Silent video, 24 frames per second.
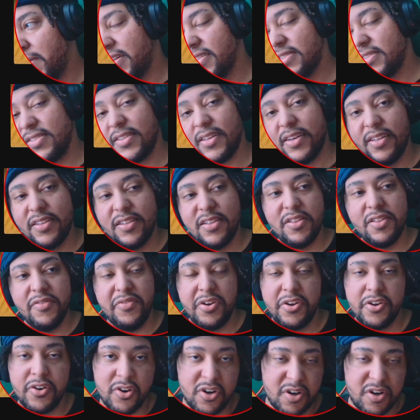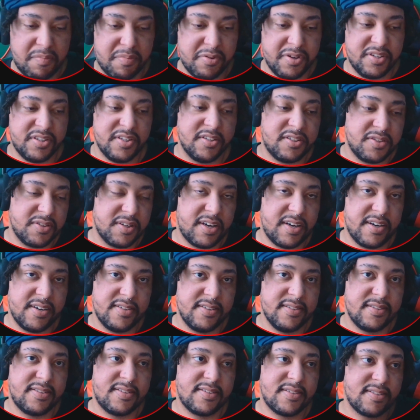If you made it to the end of the video, I appreciate you
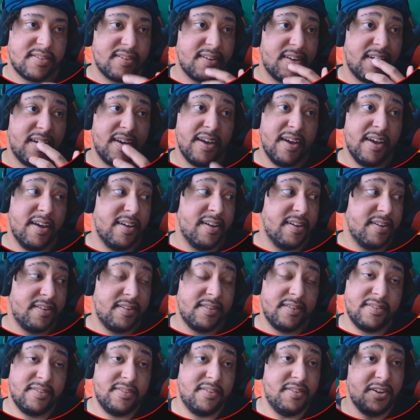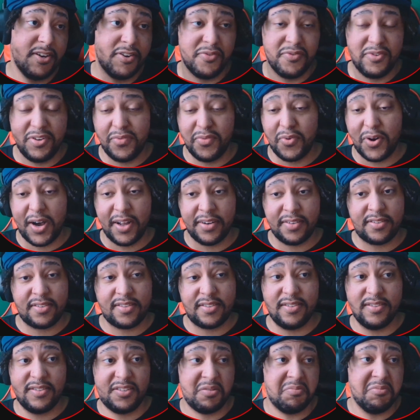guys. And, you know, we
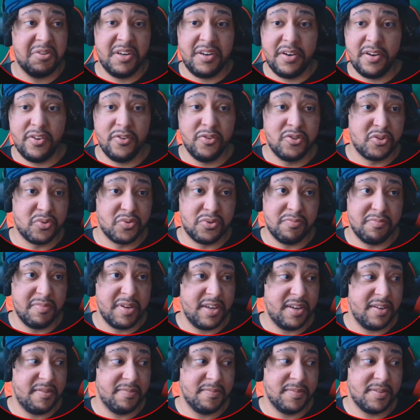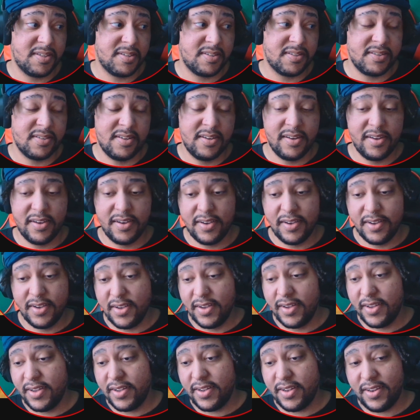watched some unusual memes.
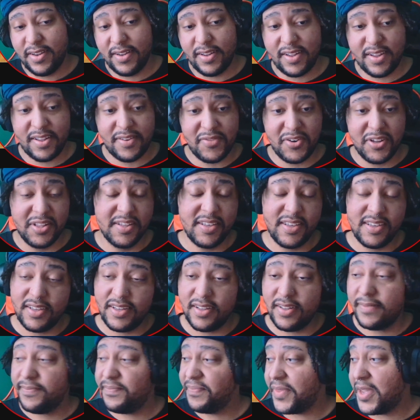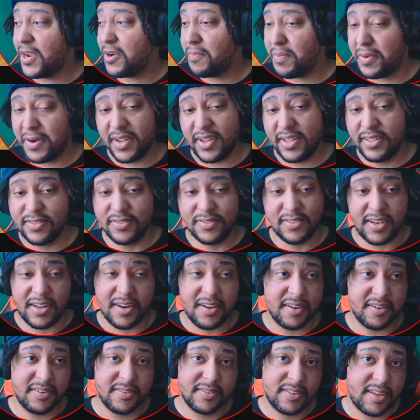And really, they're pretty
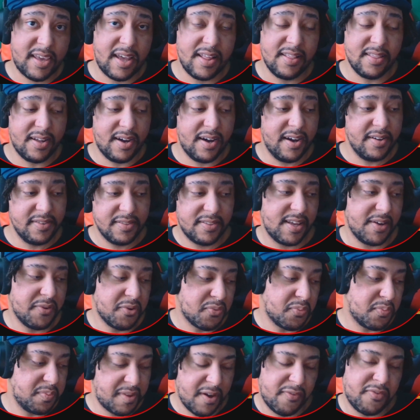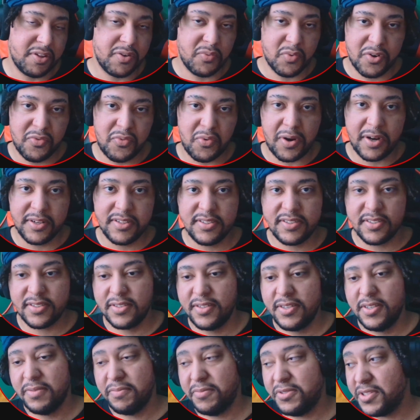entertaining. Can't lie. They were definitely worth
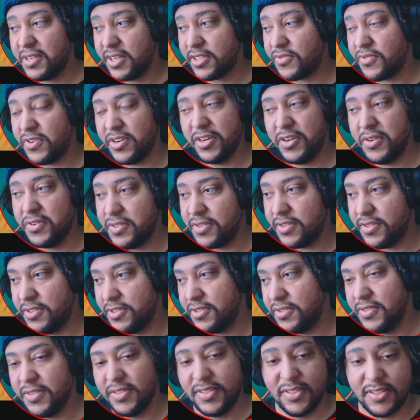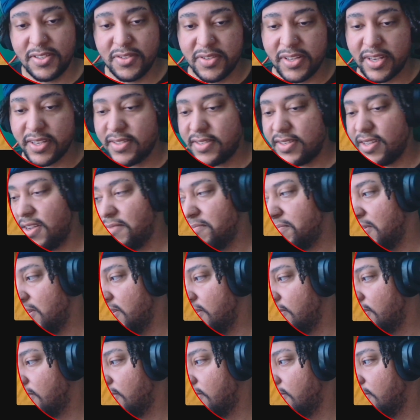watching. But you guys already know what to do. Until next time,
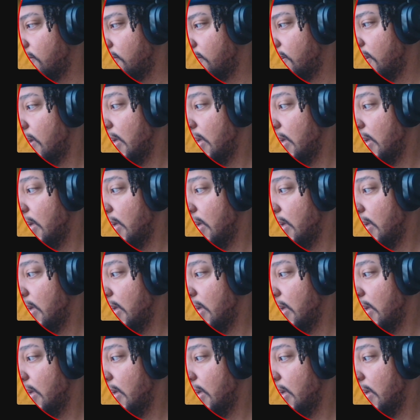peace.